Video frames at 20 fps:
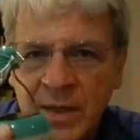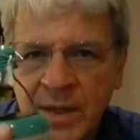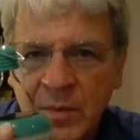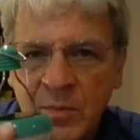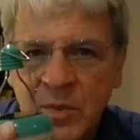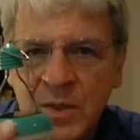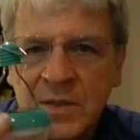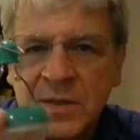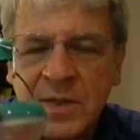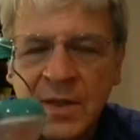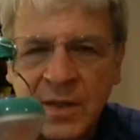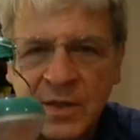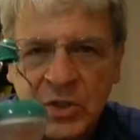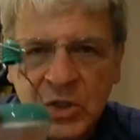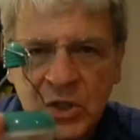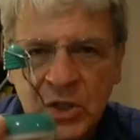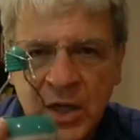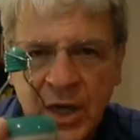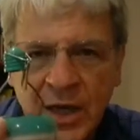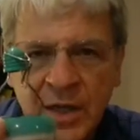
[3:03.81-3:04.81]
That means in
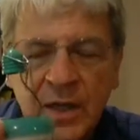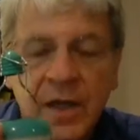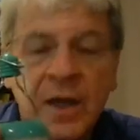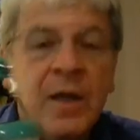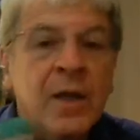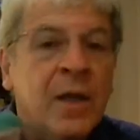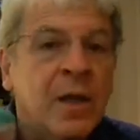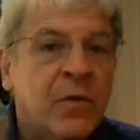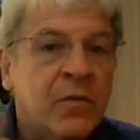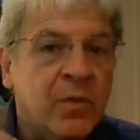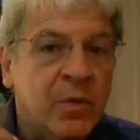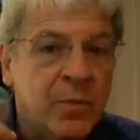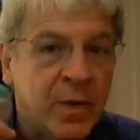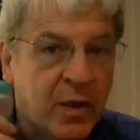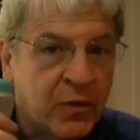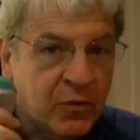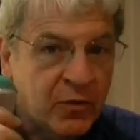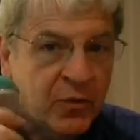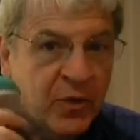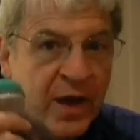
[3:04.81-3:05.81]
China for
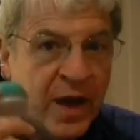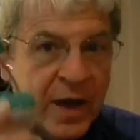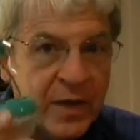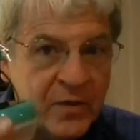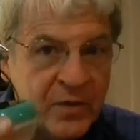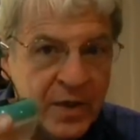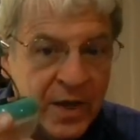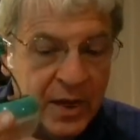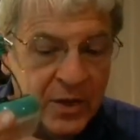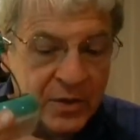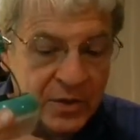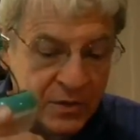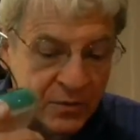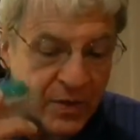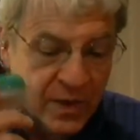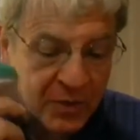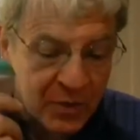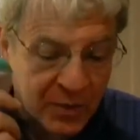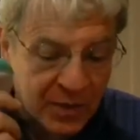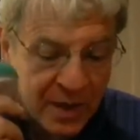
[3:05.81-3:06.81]
about $5. In
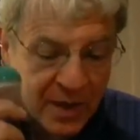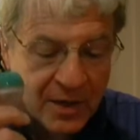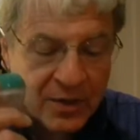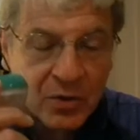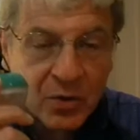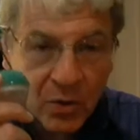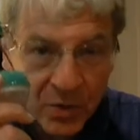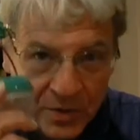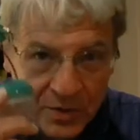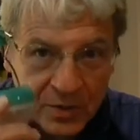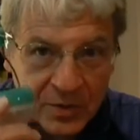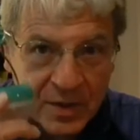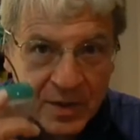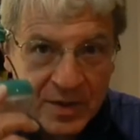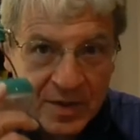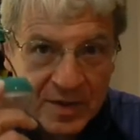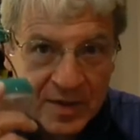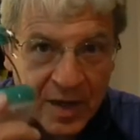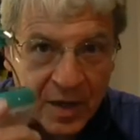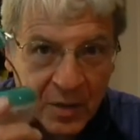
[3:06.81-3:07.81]
fact, they're not going to. They
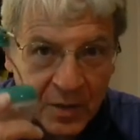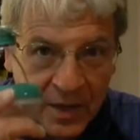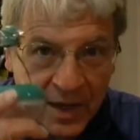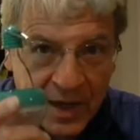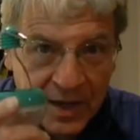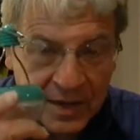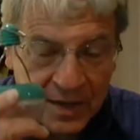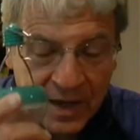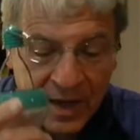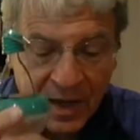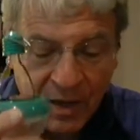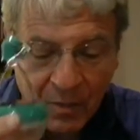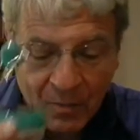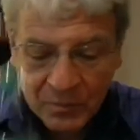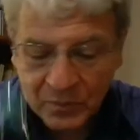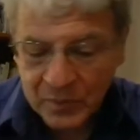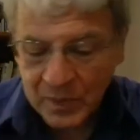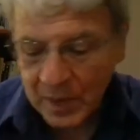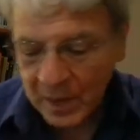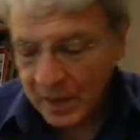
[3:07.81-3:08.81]
sell that now
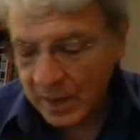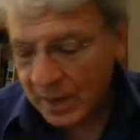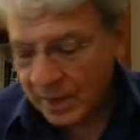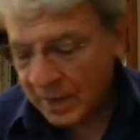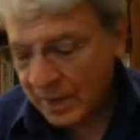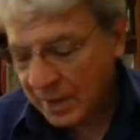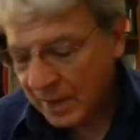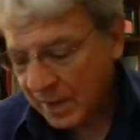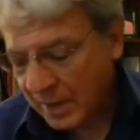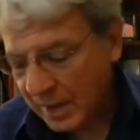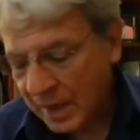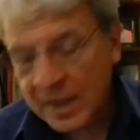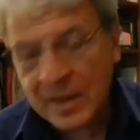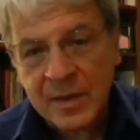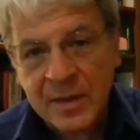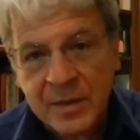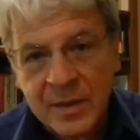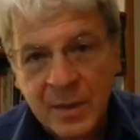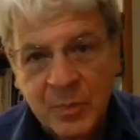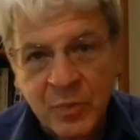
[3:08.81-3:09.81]

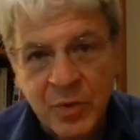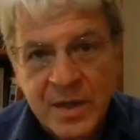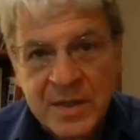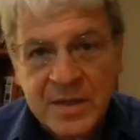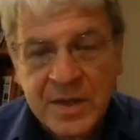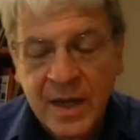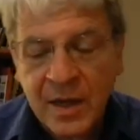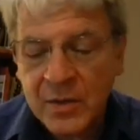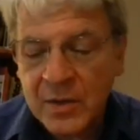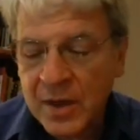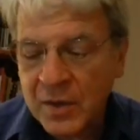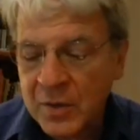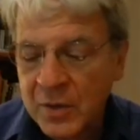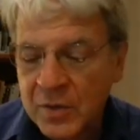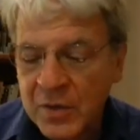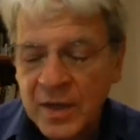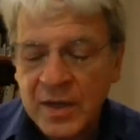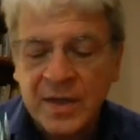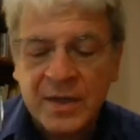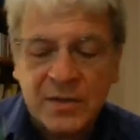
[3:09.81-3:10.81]
at that price now. Now the
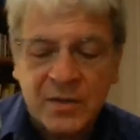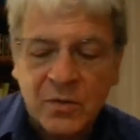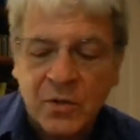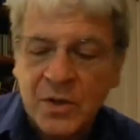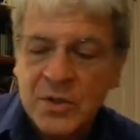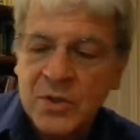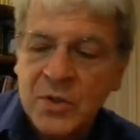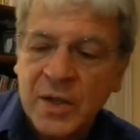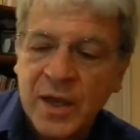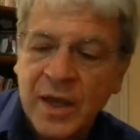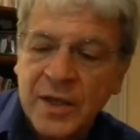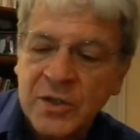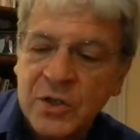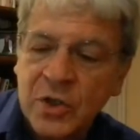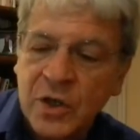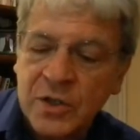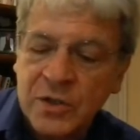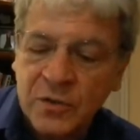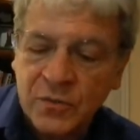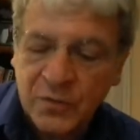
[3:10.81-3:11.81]
thing is, of course, you can't
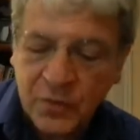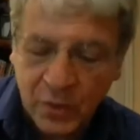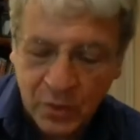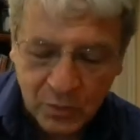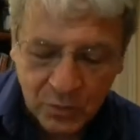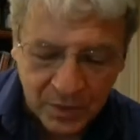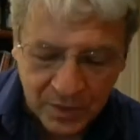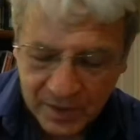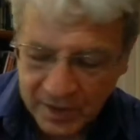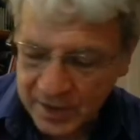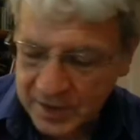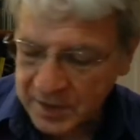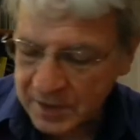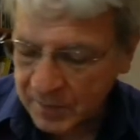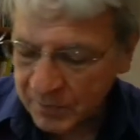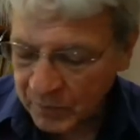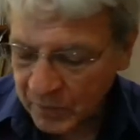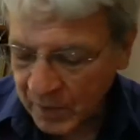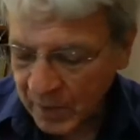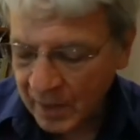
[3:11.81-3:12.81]
charge a phone with this.